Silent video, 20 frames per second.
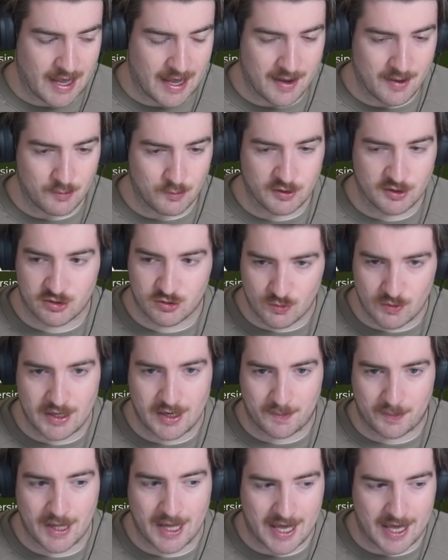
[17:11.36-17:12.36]
with 3
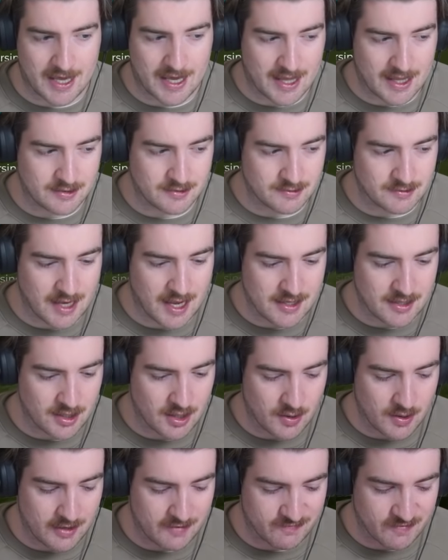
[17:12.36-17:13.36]
to play, and you
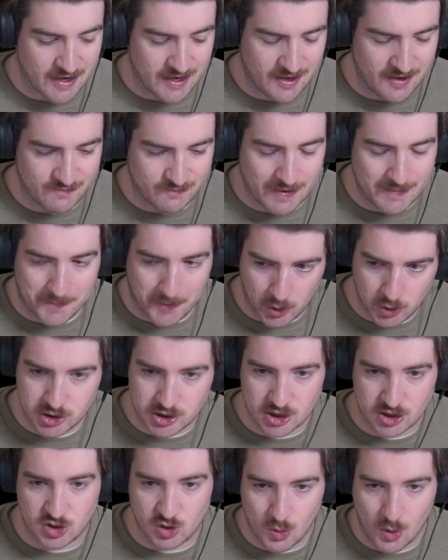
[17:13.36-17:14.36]
know, if I post
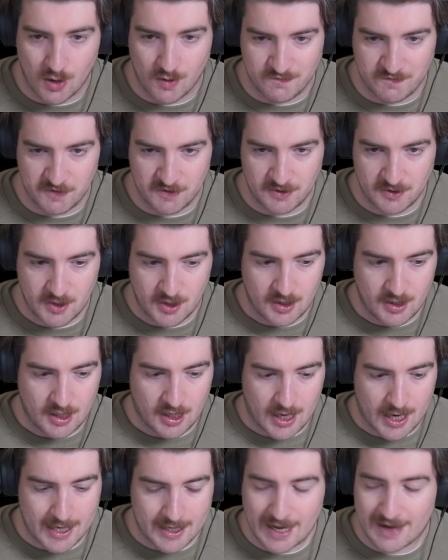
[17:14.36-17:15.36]
a 2 over,
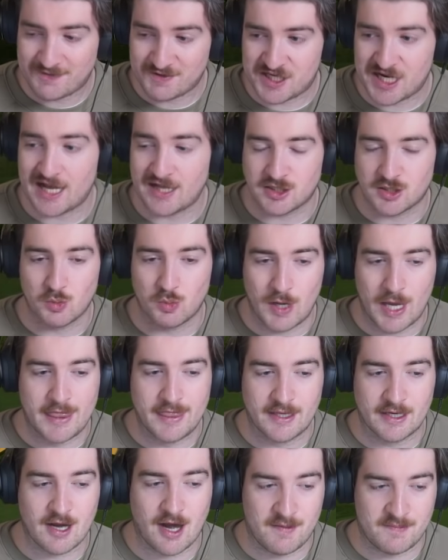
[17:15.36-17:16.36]
I have a chance to
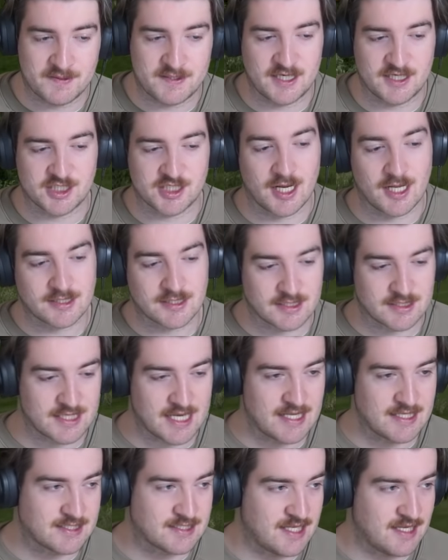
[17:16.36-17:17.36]
win the competition. It's a
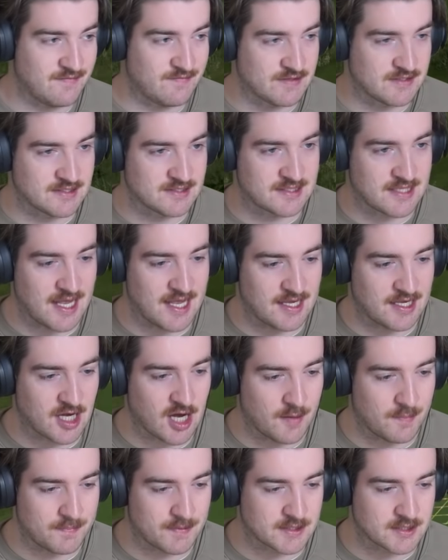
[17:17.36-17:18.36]
St. Stephen's Day
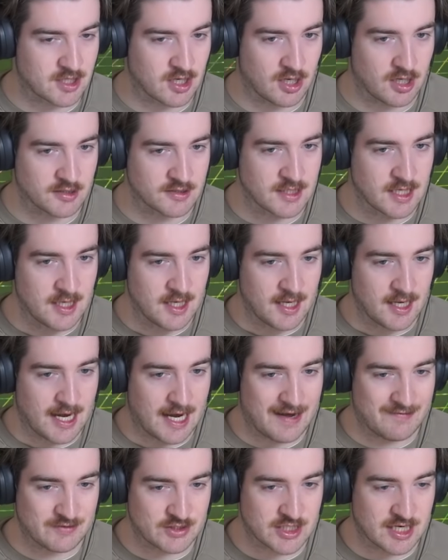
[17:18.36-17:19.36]
Cup, it's called.
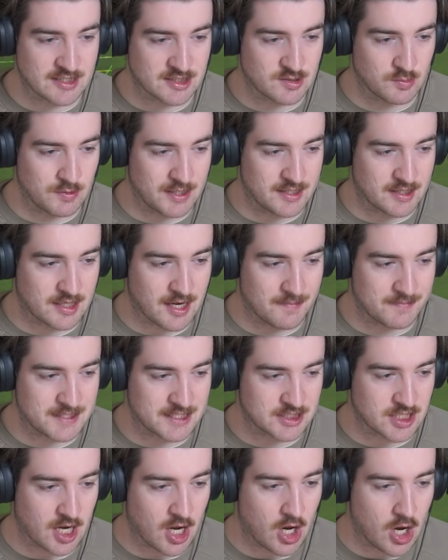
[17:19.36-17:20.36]
I have a chance to win the
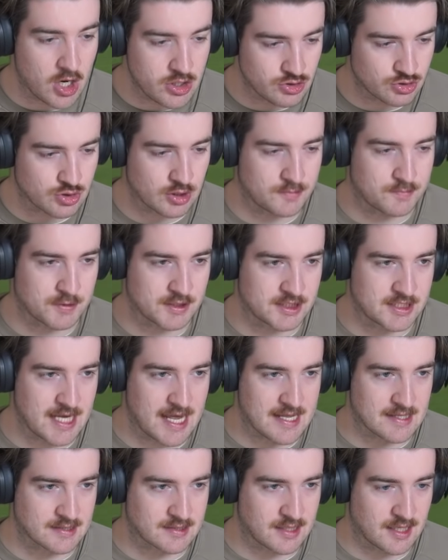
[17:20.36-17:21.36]
competition
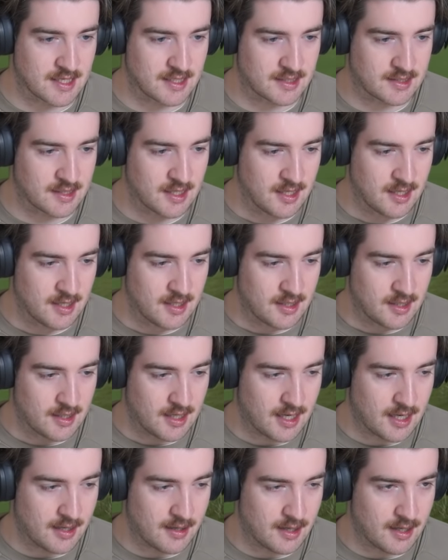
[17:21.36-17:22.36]
100%. Like,
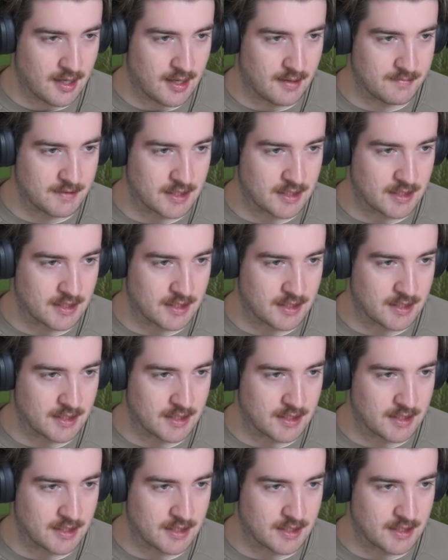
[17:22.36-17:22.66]
I'm in a